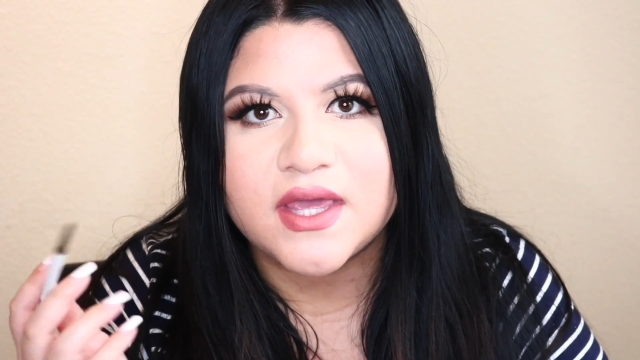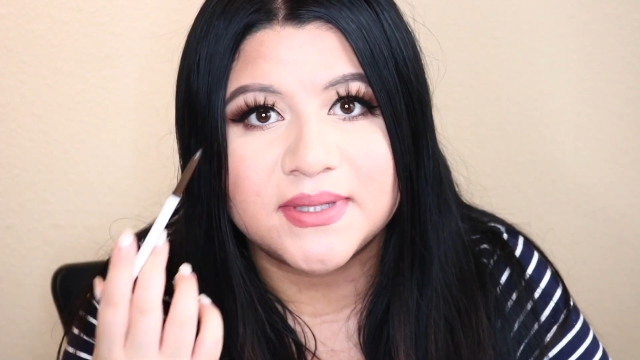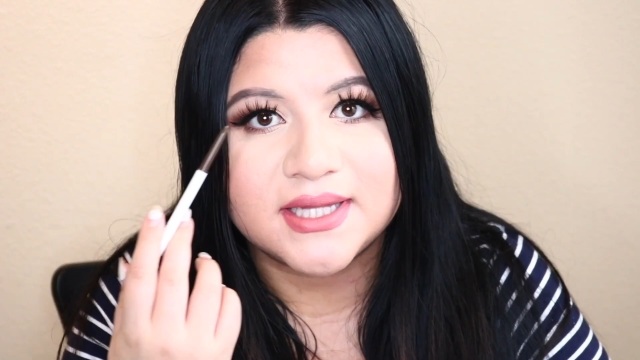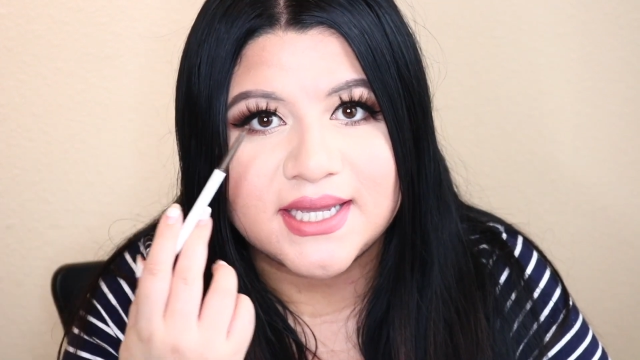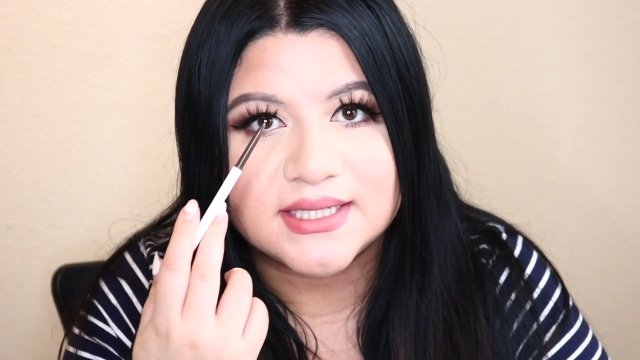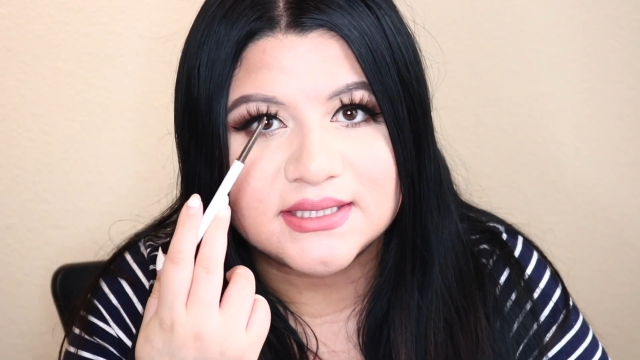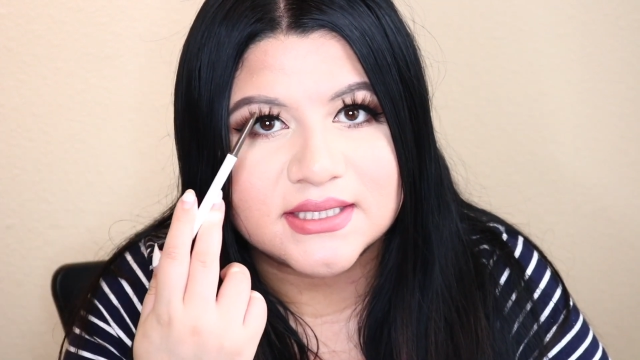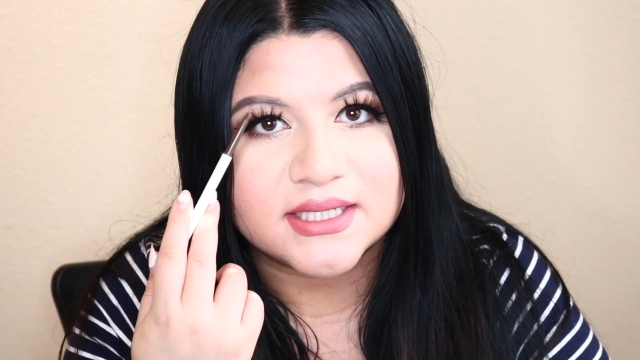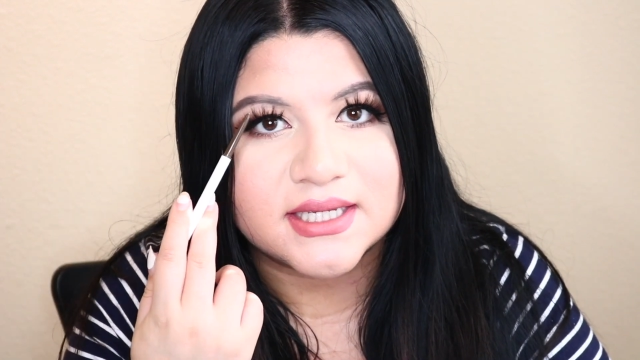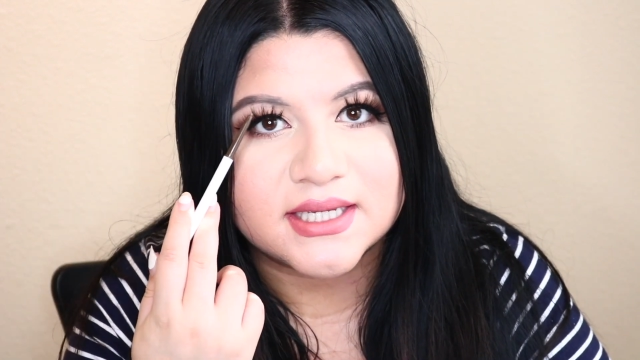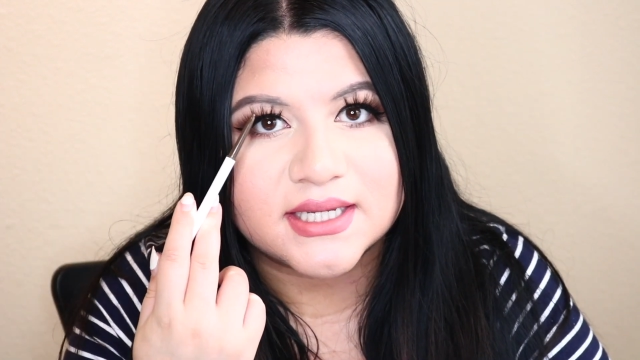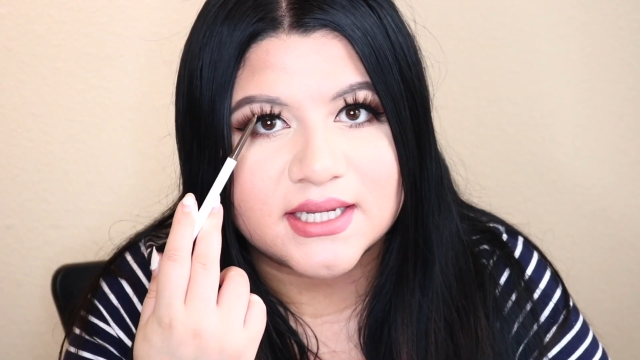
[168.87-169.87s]
blend
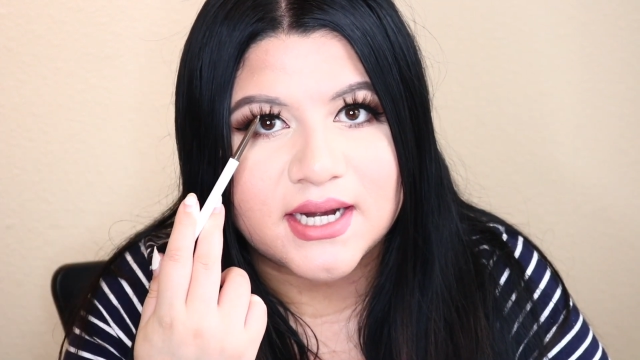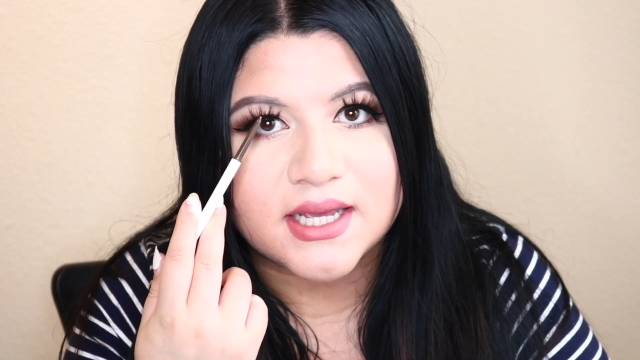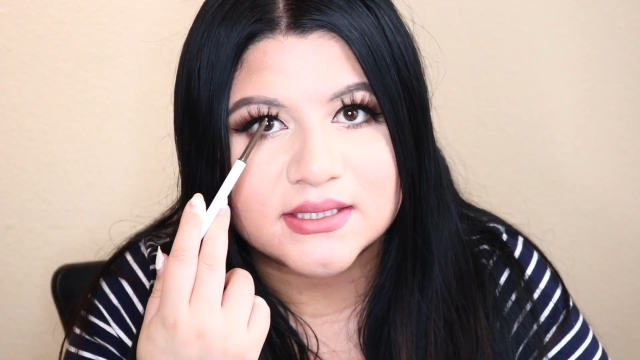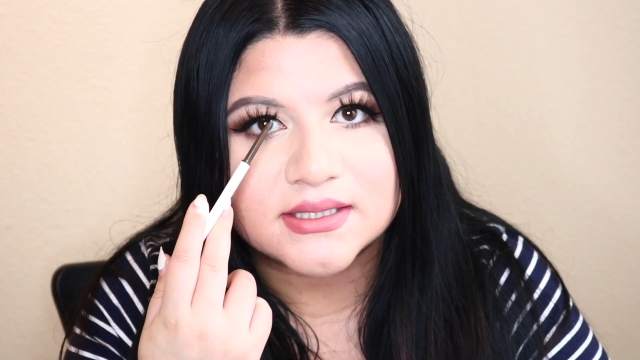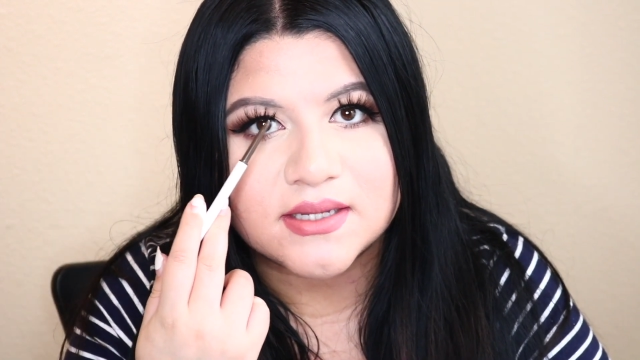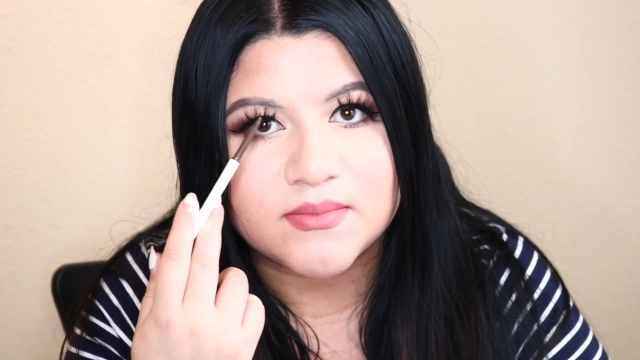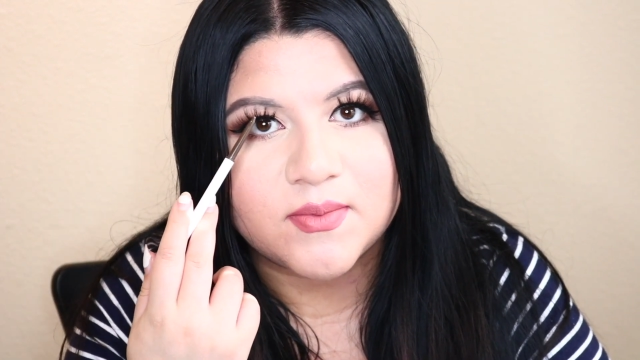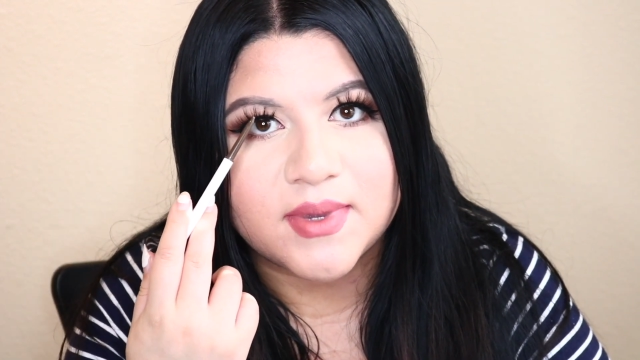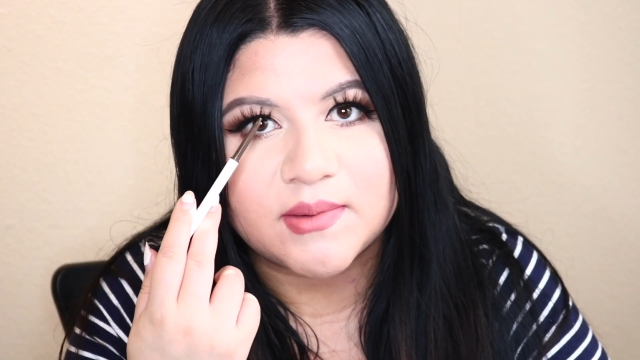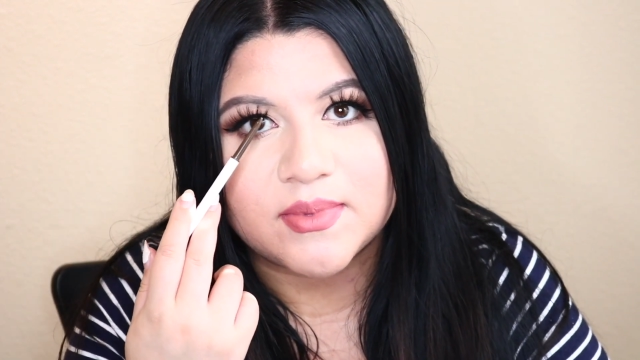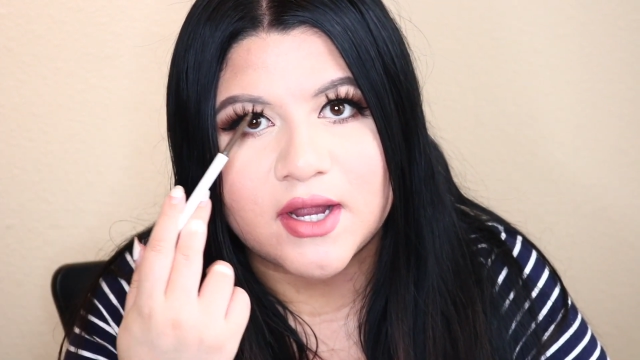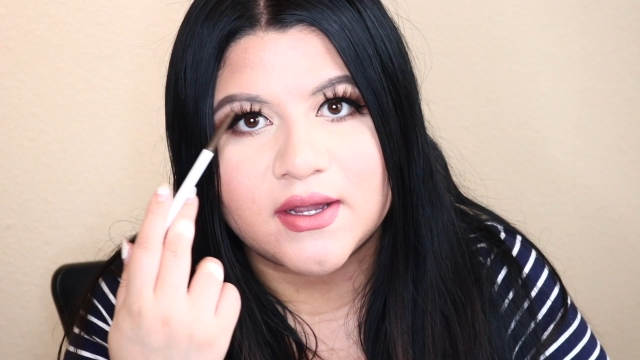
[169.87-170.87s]
in some of
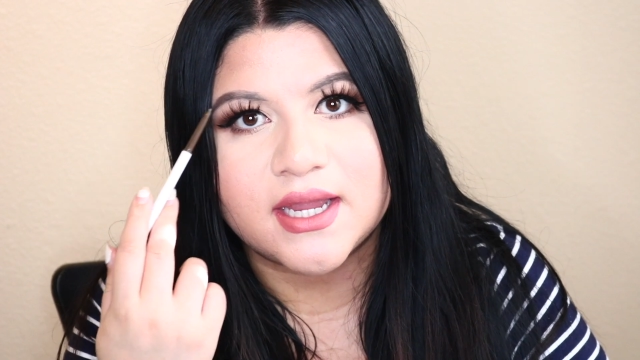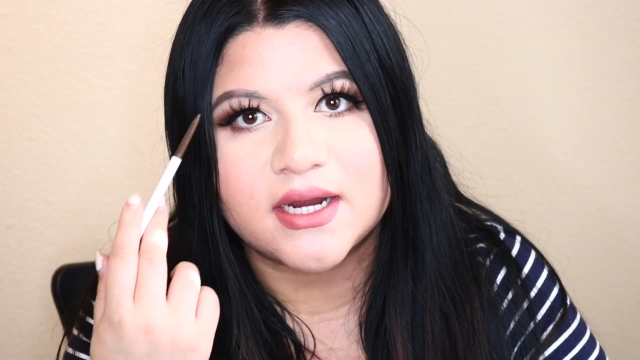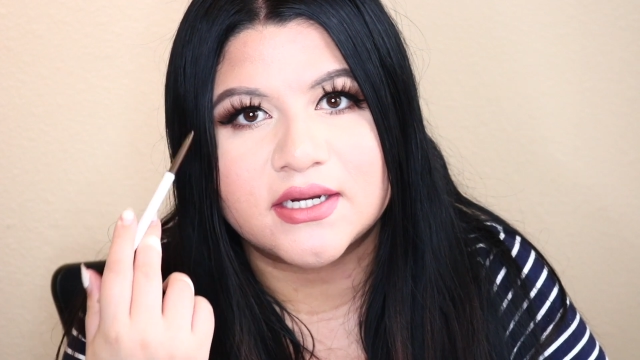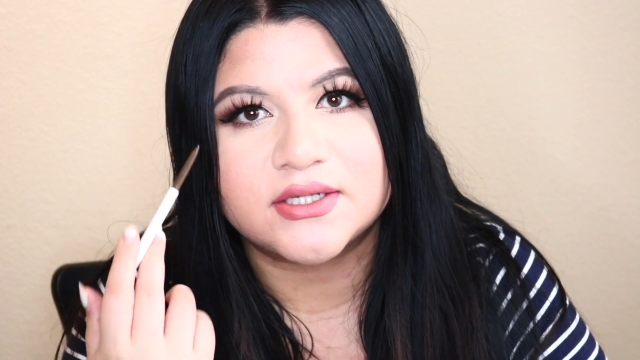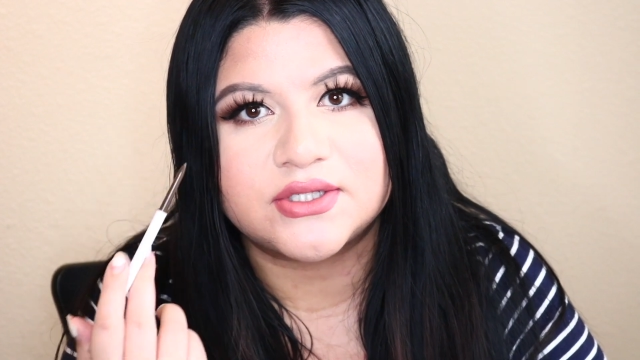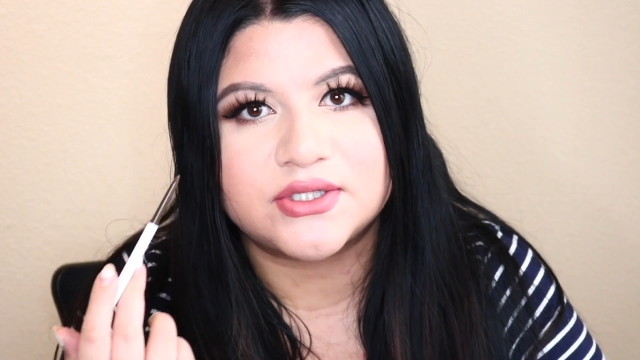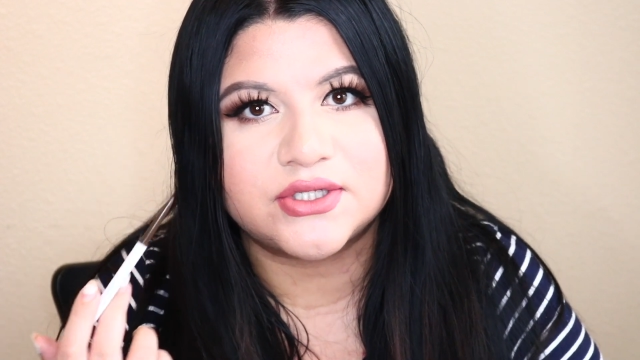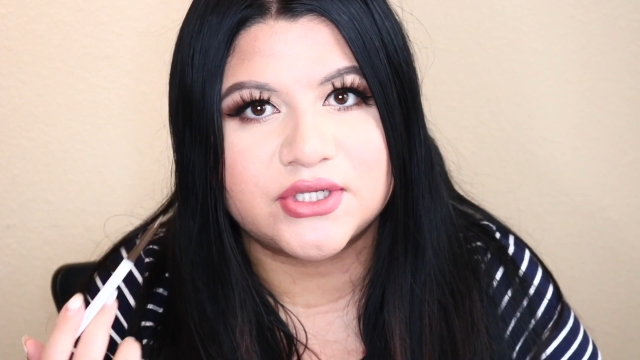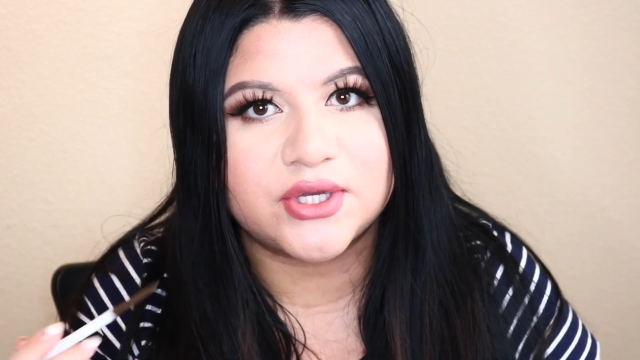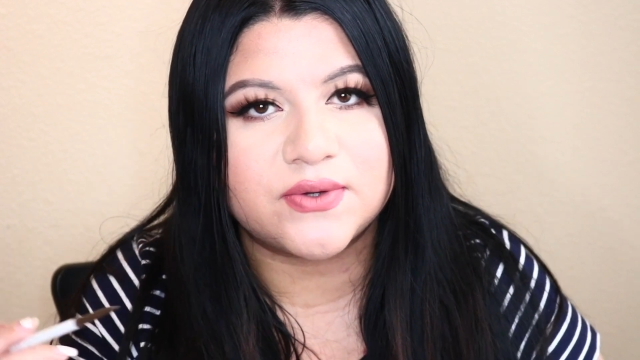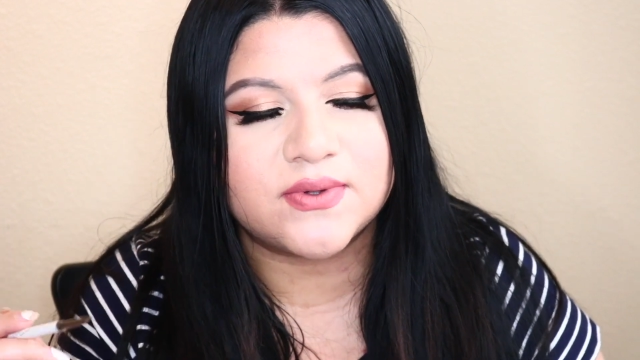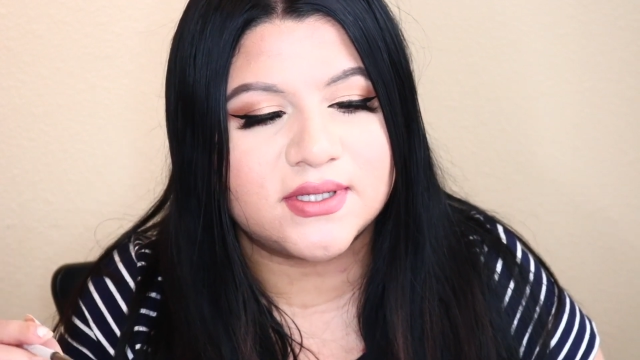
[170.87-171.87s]
my brow hairs
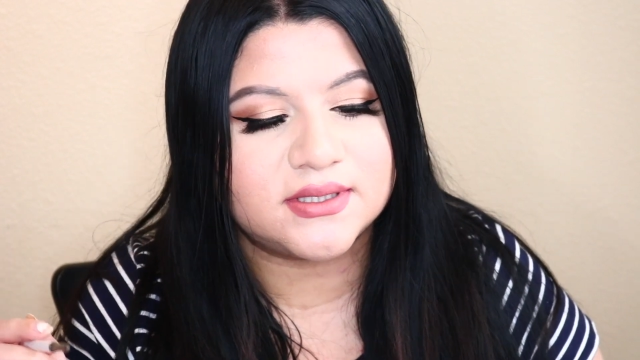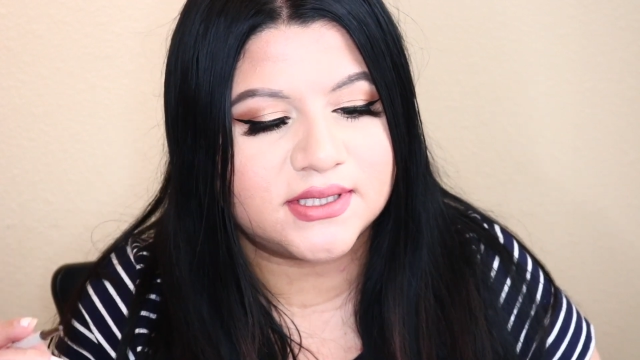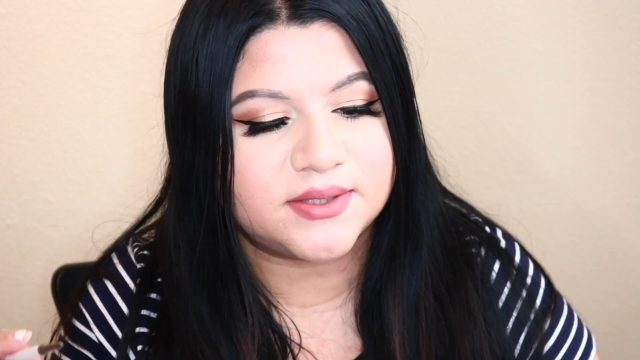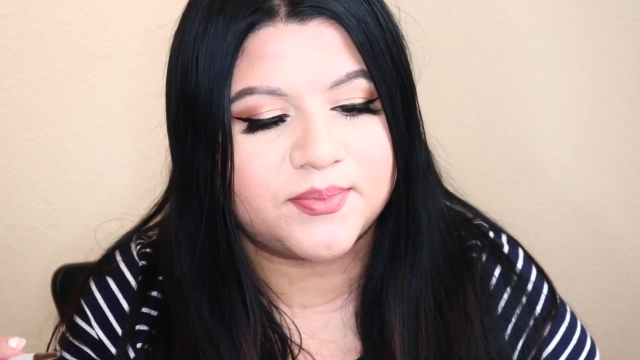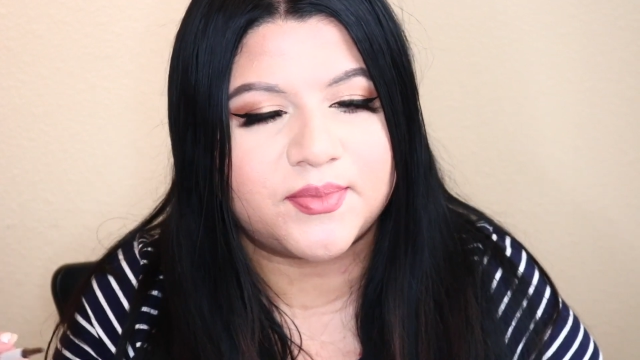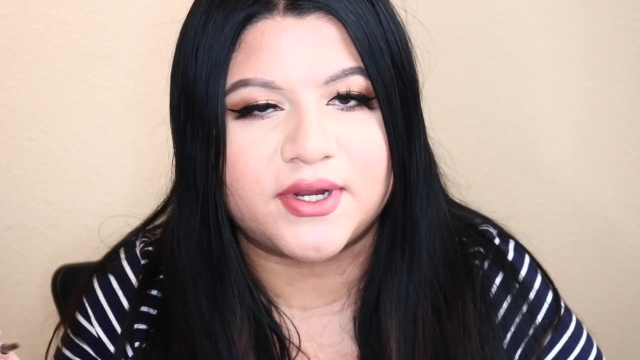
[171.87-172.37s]
to the dip